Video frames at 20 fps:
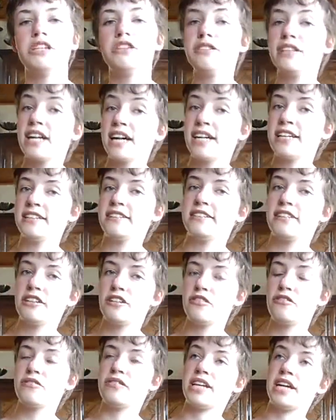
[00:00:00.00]
you guys
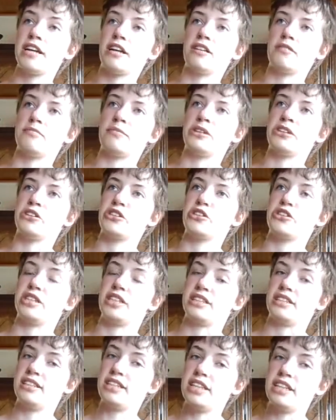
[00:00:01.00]
know that on March
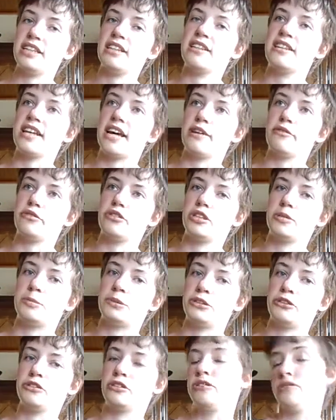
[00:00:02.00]
19th I was
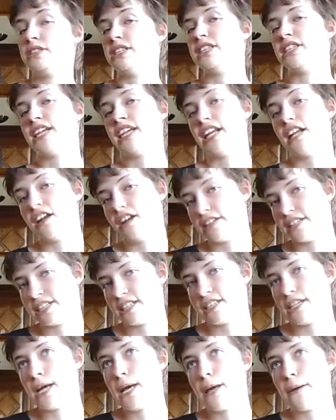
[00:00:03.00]
supposed to go see
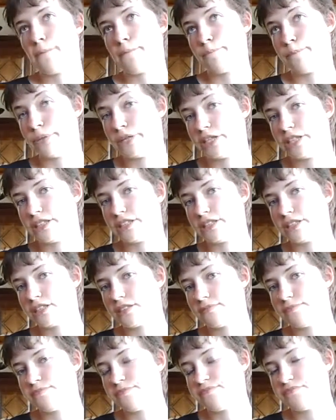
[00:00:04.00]
Kehlani, but
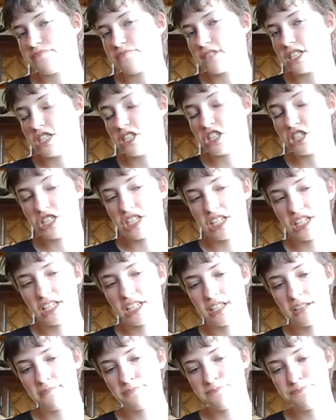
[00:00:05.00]

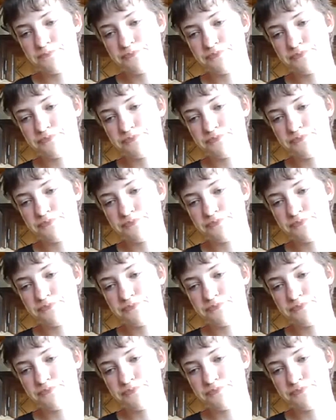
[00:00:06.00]
she